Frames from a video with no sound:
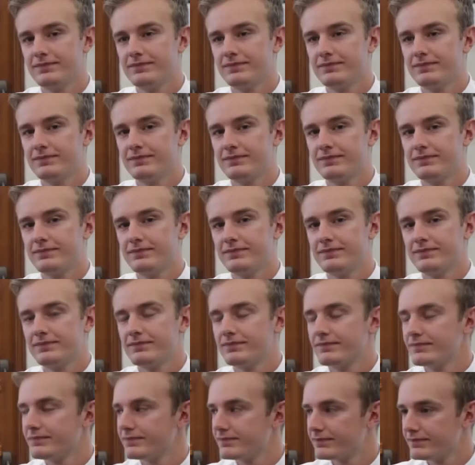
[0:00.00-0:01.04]

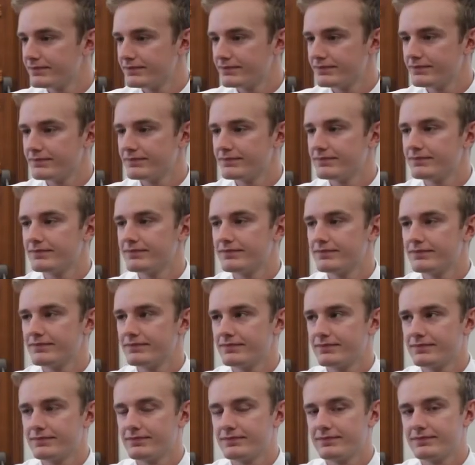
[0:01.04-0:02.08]

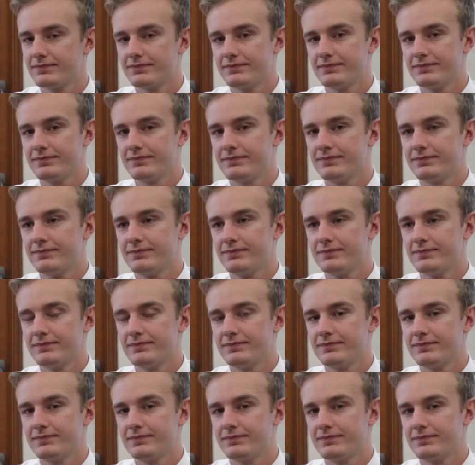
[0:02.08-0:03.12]

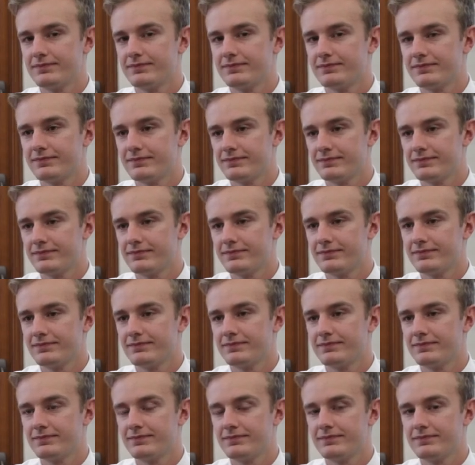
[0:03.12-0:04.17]

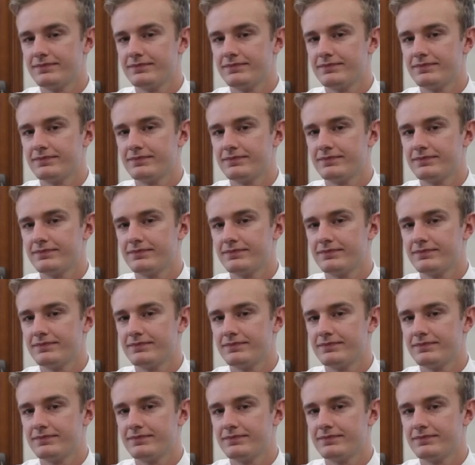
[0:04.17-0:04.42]
[no speech]